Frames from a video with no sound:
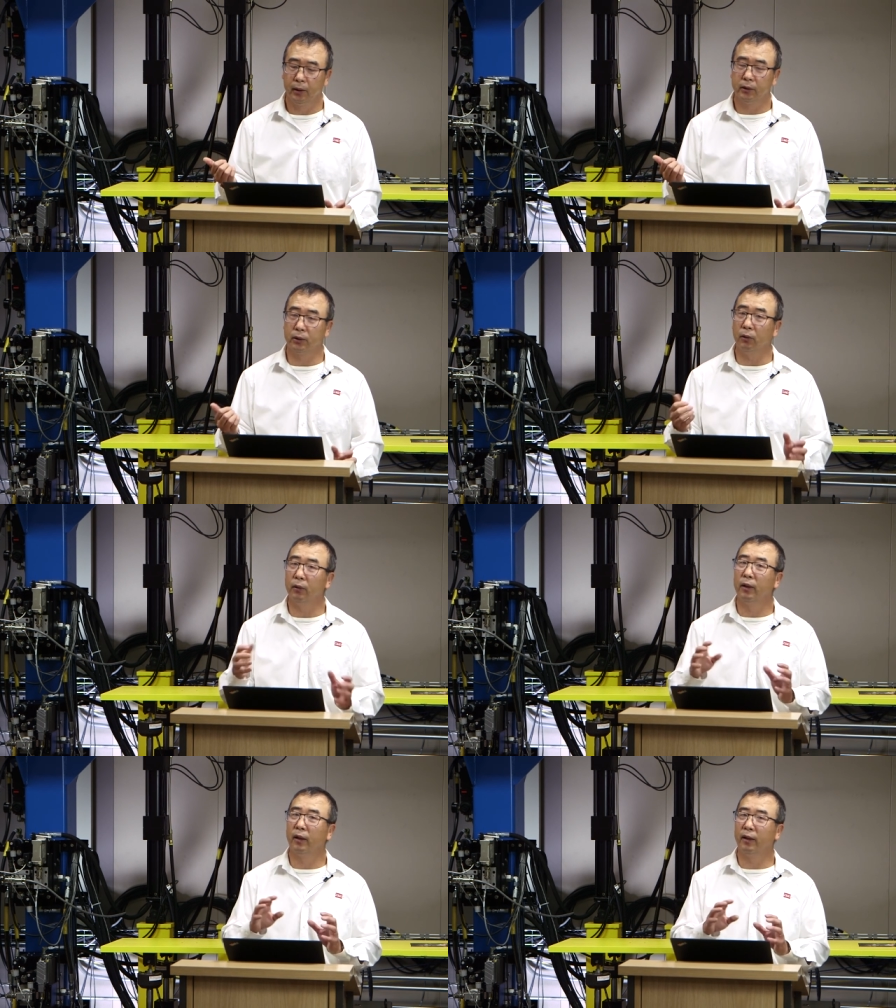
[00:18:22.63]

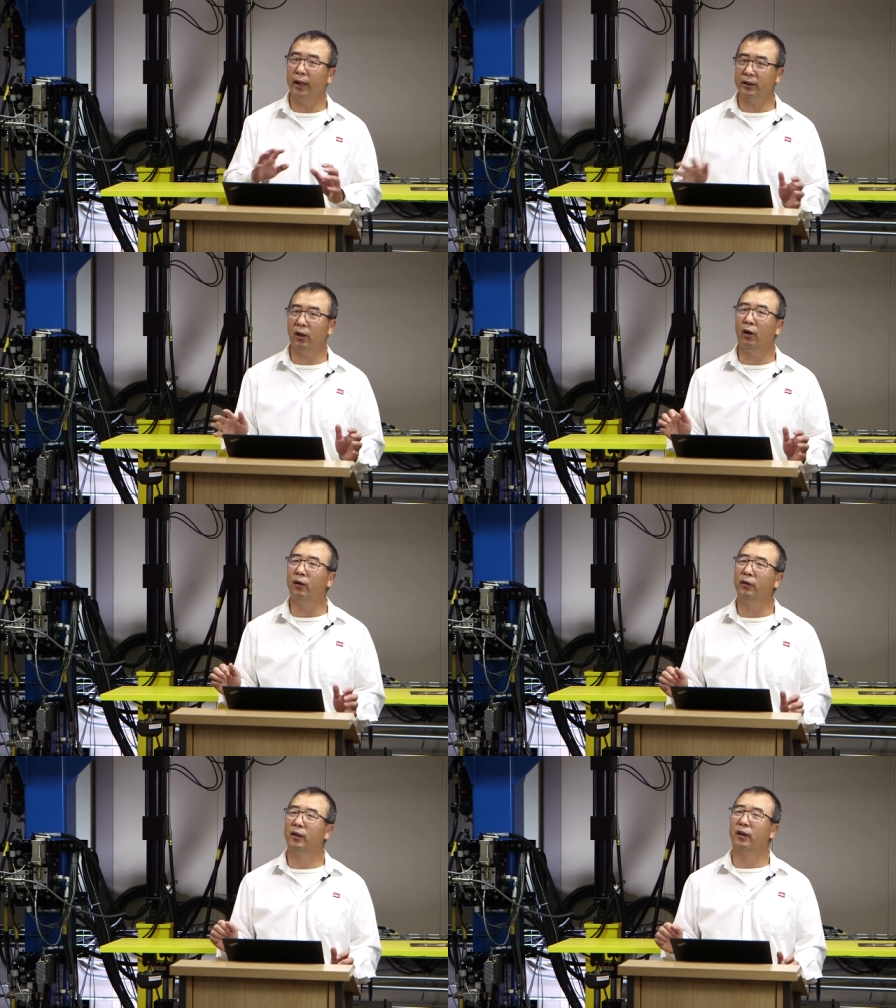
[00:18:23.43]
So that's
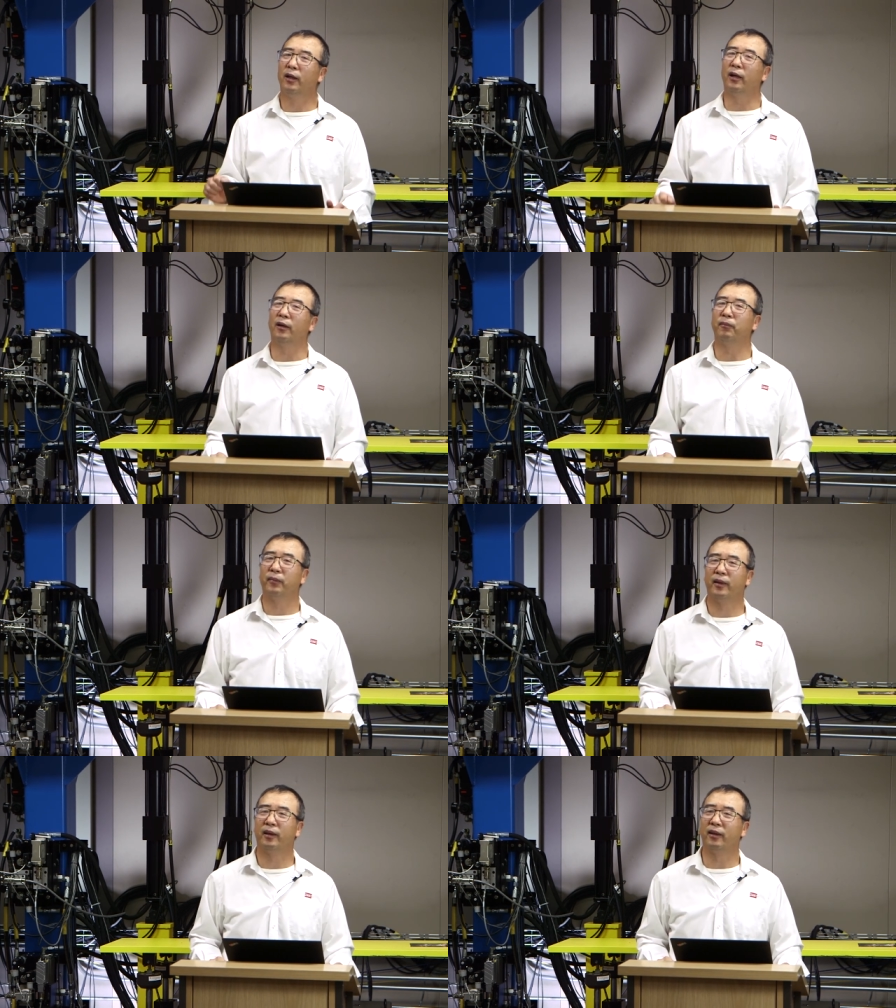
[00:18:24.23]
all uh,
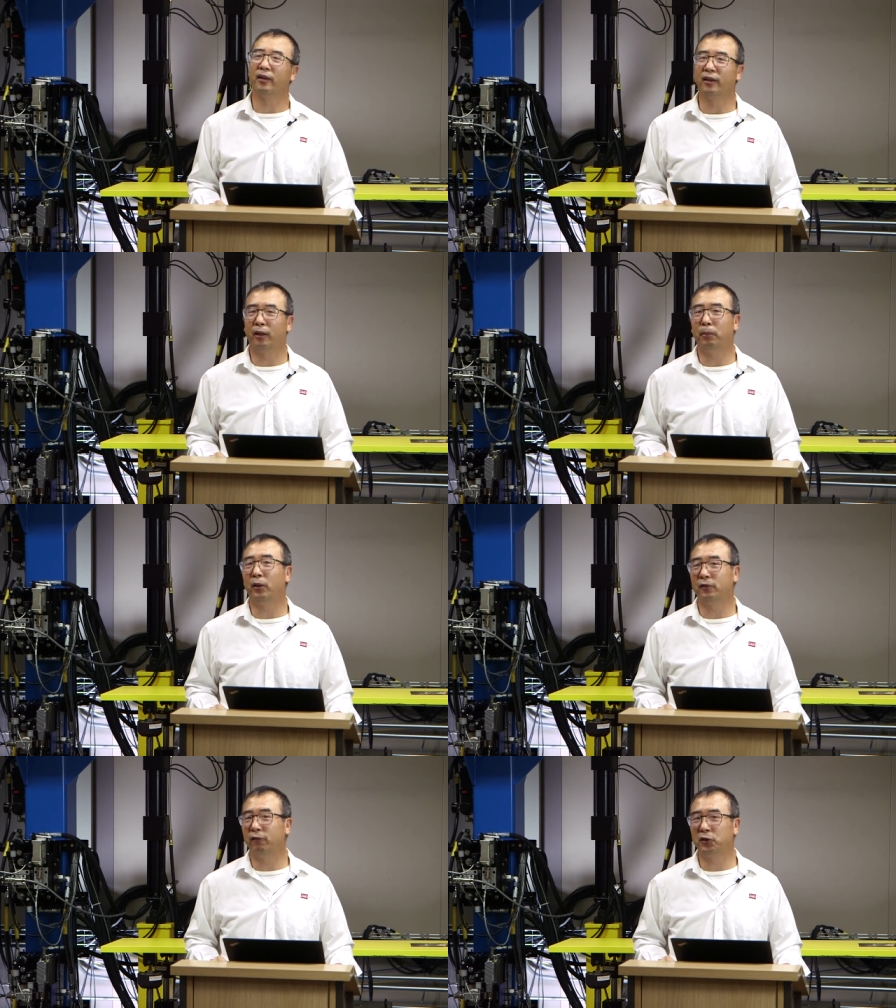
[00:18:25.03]

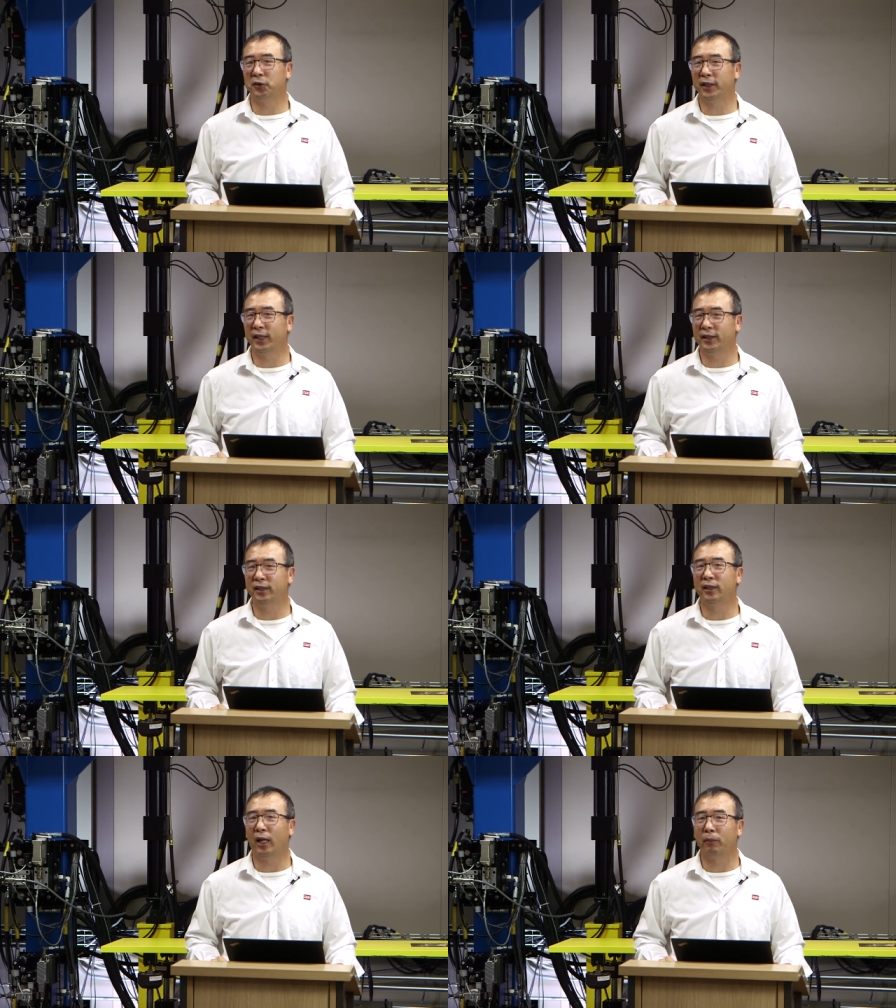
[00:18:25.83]
about virtual
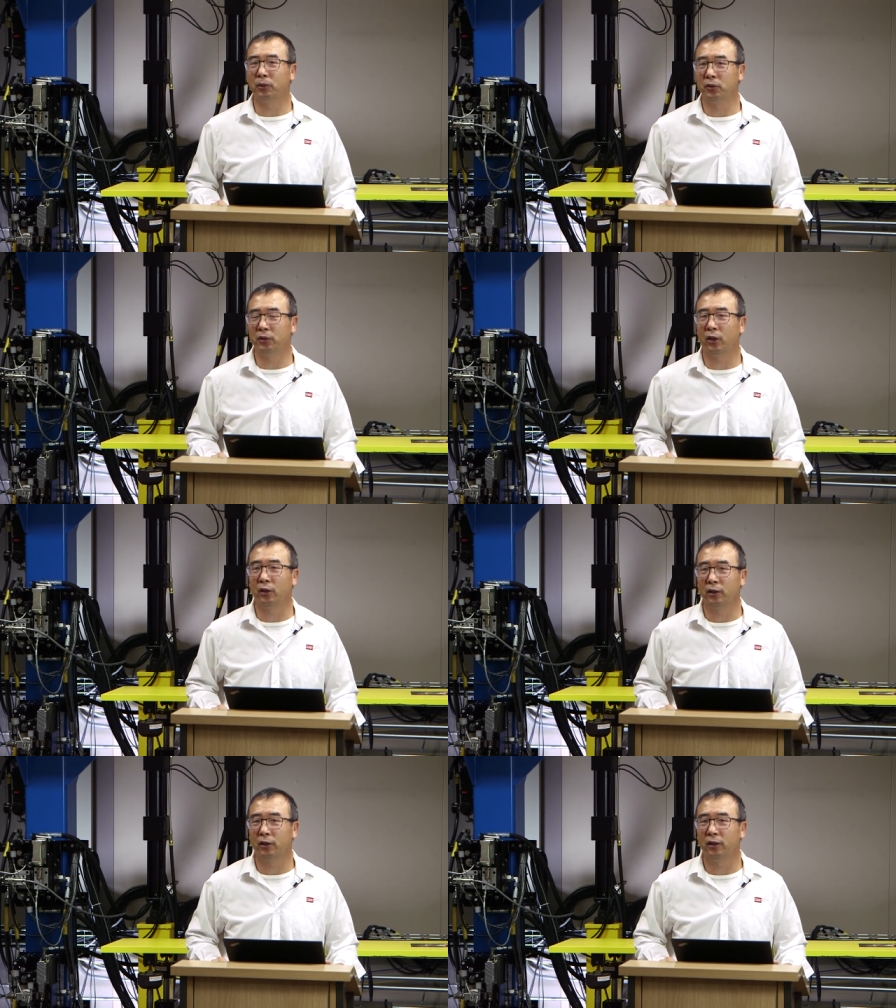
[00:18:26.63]
testing I'm going to
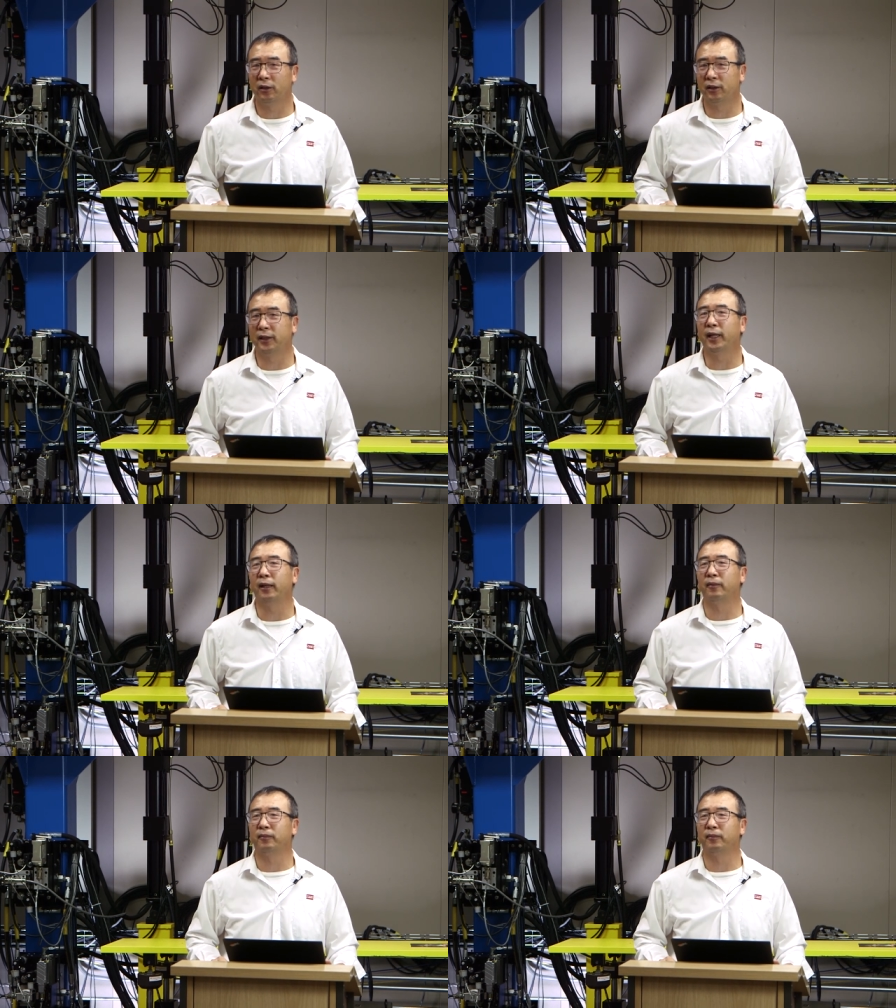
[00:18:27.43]
talk today.